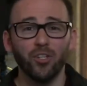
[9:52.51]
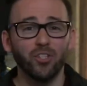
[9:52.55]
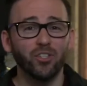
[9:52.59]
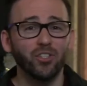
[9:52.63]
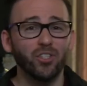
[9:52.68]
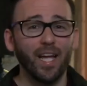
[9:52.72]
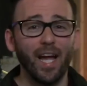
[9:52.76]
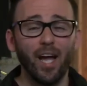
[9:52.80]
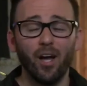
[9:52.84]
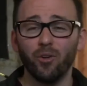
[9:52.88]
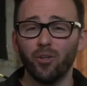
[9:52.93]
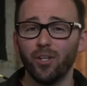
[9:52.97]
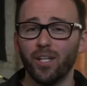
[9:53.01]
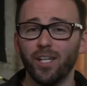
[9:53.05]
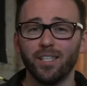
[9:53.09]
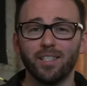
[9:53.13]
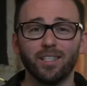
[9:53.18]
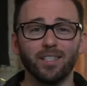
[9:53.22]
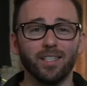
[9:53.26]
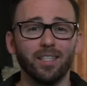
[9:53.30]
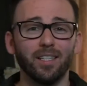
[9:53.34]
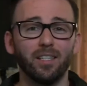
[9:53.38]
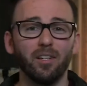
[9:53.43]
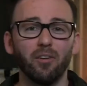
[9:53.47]
sound
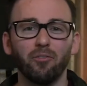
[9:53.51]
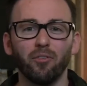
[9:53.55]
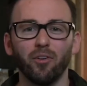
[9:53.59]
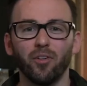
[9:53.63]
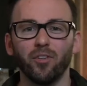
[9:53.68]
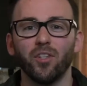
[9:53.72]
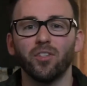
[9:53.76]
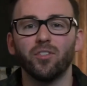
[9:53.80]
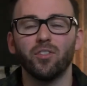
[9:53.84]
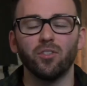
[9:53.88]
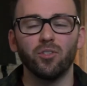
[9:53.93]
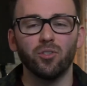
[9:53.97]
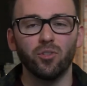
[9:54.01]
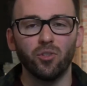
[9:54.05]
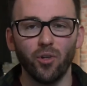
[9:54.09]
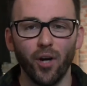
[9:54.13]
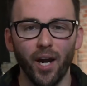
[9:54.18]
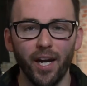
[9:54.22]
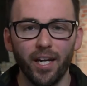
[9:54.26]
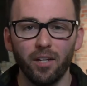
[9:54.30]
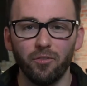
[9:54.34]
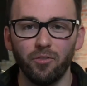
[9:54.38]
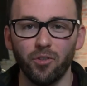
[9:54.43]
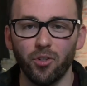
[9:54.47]
isn't different. This is
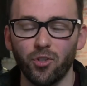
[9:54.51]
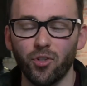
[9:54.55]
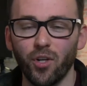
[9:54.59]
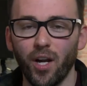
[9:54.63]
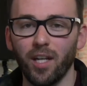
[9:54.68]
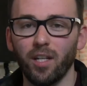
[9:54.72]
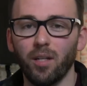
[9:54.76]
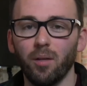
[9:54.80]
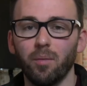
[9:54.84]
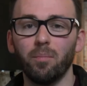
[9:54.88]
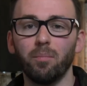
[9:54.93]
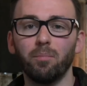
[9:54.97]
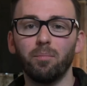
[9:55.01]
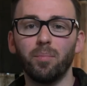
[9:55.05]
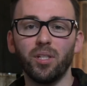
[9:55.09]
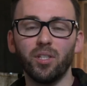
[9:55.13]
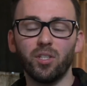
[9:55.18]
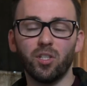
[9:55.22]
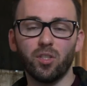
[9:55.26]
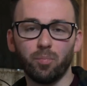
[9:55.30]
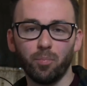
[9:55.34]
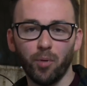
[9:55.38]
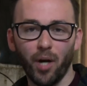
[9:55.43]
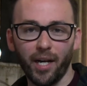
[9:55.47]
great if you're trying to be
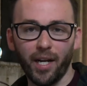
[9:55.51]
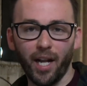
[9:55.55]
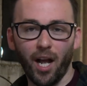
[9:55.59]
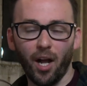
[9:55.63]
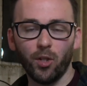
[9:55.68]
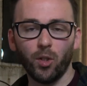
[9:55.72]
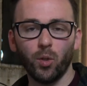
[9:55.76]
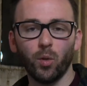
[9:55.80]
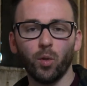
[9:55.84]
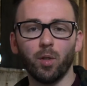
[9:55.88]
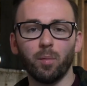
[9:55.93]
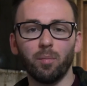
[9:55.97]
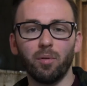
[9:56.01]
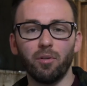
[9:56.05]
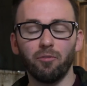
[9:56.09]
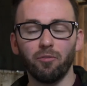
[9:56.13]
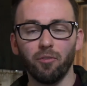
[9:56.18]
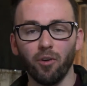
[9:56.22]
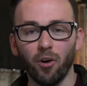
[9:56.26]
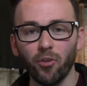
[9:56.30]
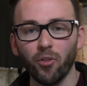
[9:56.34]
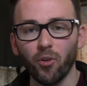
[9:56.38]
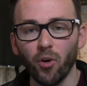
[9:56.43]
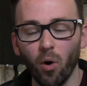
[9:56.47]
spread out. You want to be
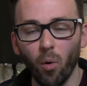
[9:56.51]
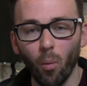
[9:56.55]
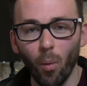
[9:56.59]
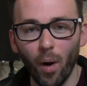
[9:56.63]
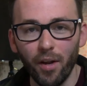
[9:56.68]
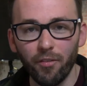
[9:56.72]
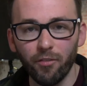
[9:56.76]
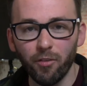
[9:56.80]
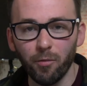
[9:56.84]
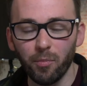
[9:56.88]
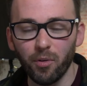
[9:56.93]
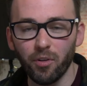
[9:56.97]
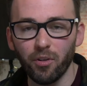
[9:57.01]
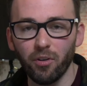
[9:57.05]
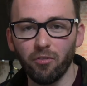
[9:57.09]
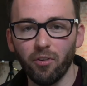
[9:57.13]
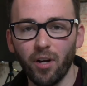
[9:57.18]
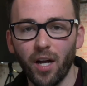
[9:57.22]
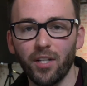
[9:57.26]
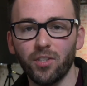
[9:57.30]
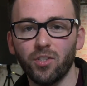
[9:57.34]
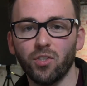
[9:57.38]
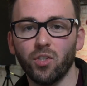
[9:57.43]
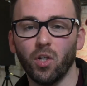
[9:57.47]
farther away from your
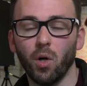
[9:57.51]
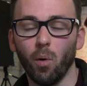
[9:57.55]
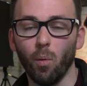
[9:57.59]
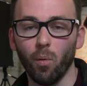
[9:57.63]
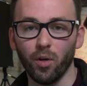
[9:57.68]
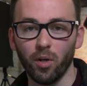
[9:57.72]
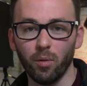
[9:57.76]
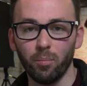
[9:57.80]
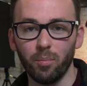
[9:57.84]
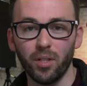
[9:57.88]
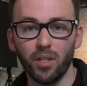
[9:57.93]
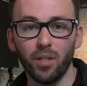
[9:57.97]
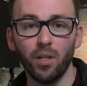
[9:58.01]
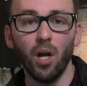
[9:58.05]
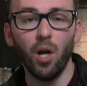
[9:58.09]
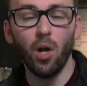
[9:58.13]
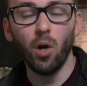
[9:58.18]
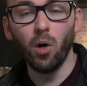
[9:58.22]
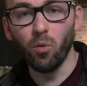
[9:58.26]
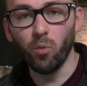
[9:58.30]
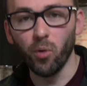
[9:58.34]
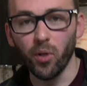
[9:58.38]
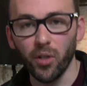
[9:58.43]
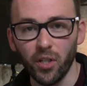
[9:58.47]
device. You don't want to be
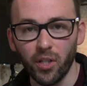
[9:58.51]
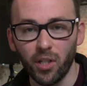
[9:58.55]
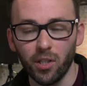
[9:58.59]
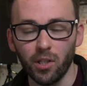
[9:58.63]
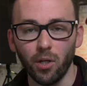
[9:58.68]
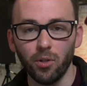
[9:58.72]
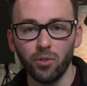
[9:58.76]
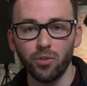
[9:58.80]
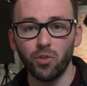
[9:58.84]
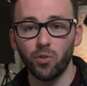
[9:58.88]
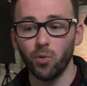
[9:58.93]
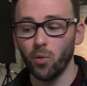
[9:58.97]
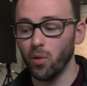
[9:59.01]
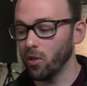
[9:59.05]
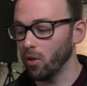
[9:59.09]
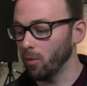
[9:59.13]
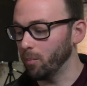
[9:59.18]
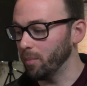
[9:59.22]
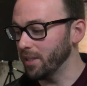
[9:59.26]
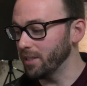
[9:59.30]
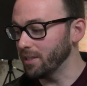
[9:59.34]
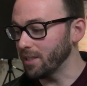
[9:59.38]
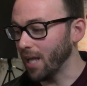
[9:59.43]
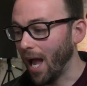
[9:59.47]
really close to it or
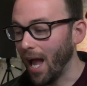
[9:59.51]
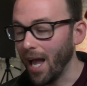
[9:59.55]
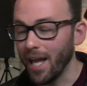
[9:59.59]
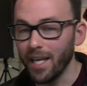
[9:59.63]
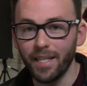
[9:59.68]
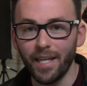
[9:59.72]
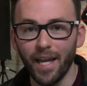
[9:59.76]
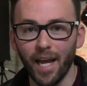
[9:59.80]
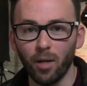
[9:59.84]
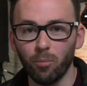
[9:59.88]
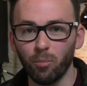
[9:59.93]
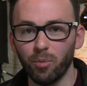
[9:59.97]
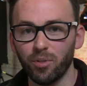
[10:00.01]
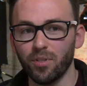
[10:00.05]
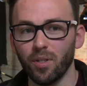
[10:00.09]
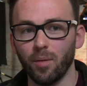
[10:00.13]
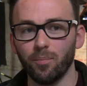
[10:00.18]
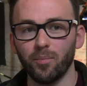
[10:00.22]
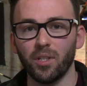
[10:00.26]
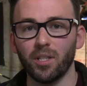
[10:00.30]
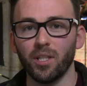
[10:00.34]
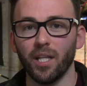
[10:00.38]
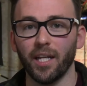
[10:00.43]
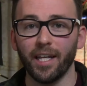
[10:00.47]
be tied down with
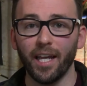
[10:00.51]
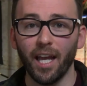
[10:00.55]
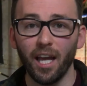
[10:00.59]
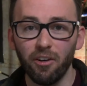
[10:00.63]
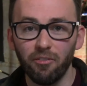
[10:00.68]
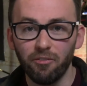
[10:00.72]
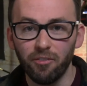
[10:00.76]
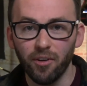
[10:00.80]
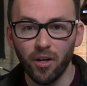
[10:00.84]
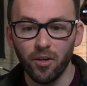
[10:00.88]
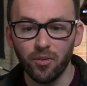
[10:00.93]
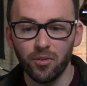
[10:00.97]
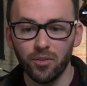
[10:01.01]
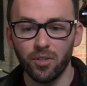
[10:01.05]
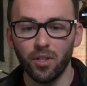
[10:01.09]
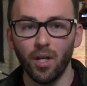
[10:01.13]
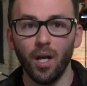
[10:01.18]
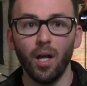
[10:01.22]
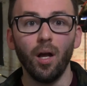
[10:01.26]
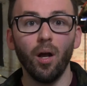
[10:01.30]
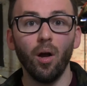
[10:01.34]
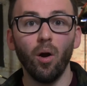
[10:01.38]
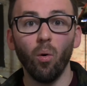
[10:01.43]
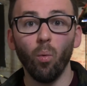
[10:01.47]
something like headphones.
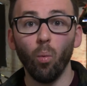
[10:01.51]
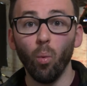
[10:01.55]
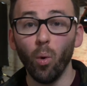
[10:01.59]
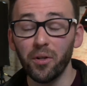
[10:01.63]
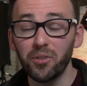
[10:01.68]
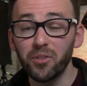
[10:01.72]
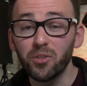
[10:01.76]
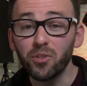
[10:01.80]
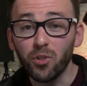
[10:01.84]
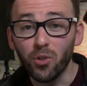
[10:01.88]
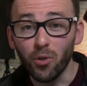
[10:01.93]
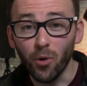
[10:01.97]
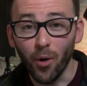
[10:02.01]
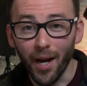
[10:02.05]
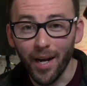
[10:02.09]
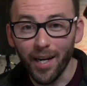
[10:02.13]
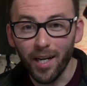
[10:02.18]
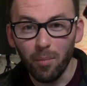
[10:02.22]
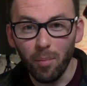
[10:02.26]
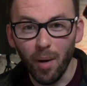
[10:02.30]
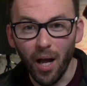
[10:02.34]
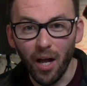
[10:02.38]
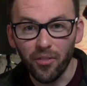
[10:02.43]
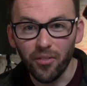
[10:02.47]
What's great
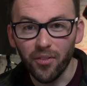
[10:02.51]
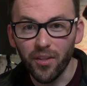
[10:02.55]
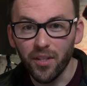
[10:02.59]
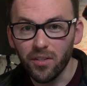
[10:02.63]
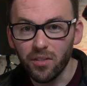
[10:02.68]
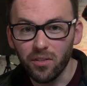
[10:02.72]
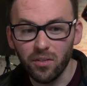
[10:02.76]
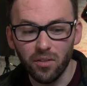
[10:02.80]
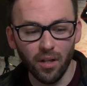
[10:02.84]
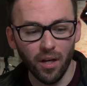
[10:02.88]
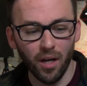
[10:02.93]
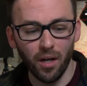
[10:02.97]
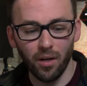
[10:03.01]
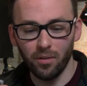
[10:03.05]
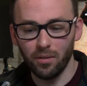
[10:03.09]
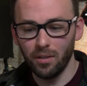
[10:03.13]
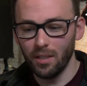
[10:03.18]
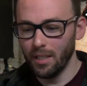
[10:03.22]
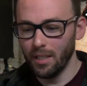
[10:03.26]
about this though,